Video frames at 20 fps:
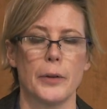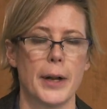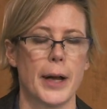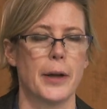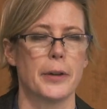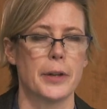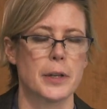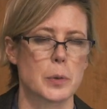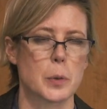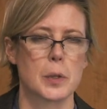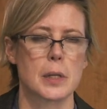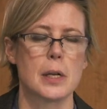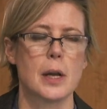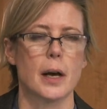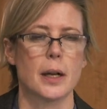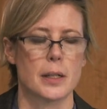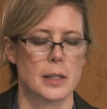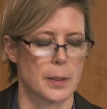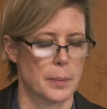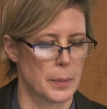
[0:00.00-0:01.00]
Now, this was
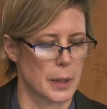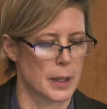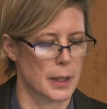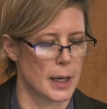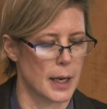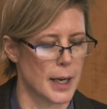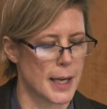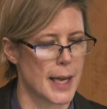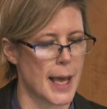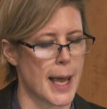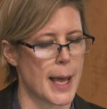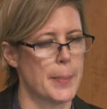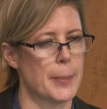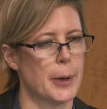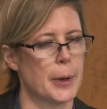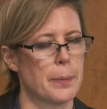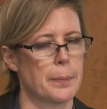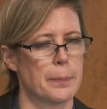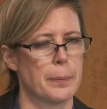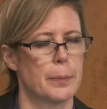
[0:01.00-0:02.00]
not something that I came
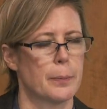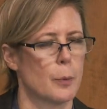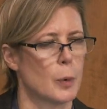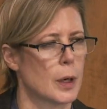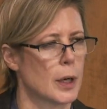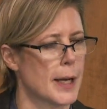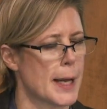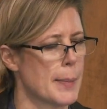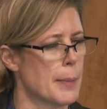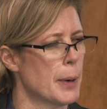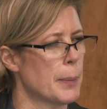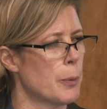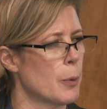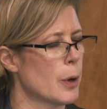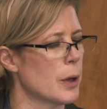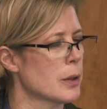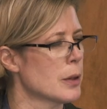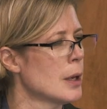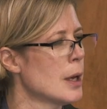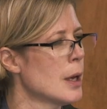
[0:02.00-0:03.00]
up
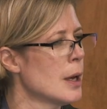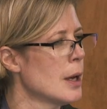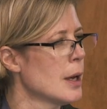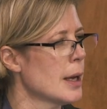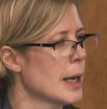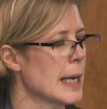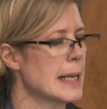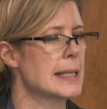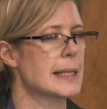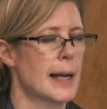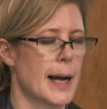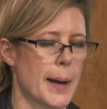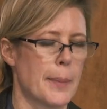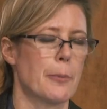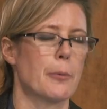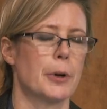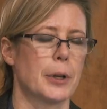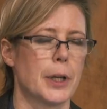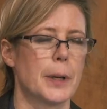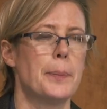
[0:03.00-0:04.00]
with.
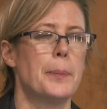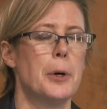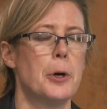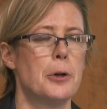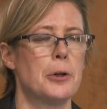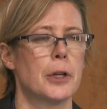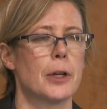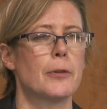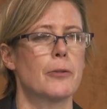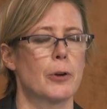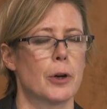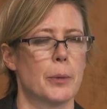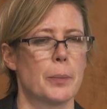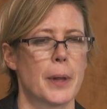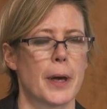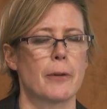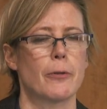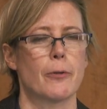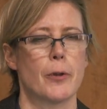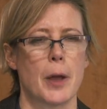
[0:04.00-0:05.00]
I'm really pulling from
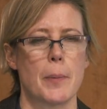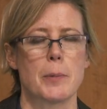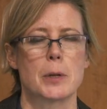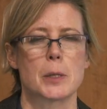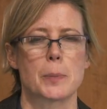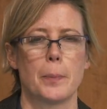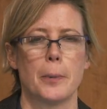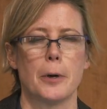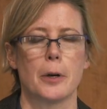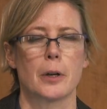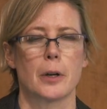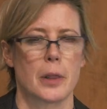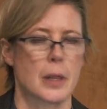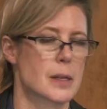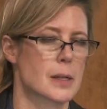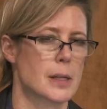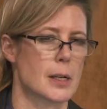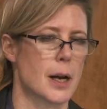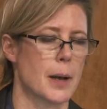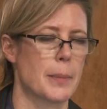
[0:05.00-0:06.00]
that famous book,
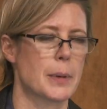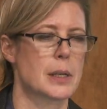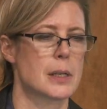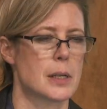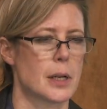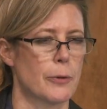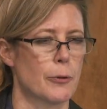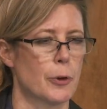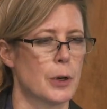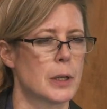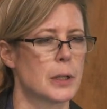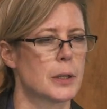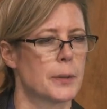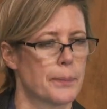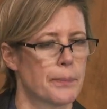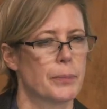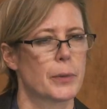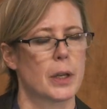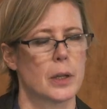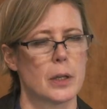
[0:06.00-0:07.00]
This Time It's Different.
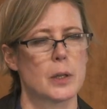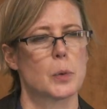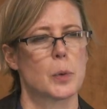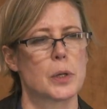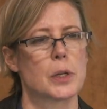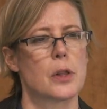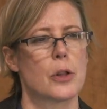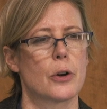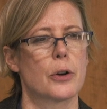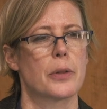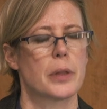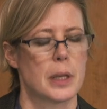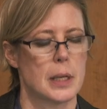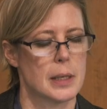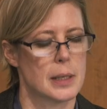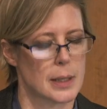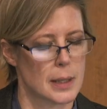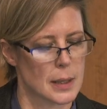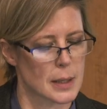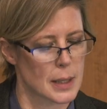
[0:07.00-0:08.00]
This was their
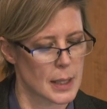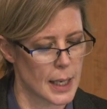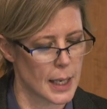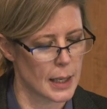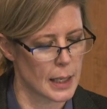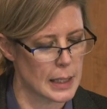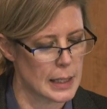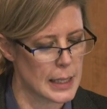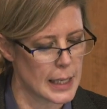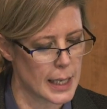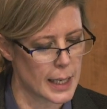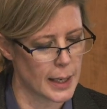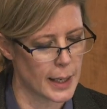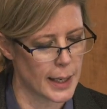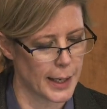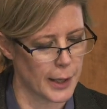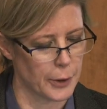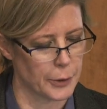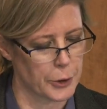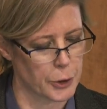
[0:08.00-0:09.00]
thesis, and indeed
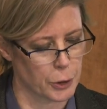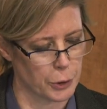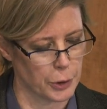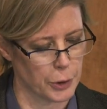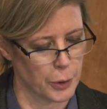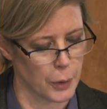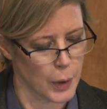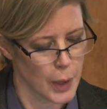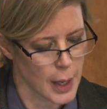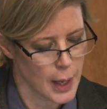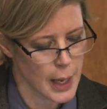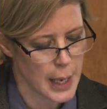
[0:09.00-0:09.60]
it held true.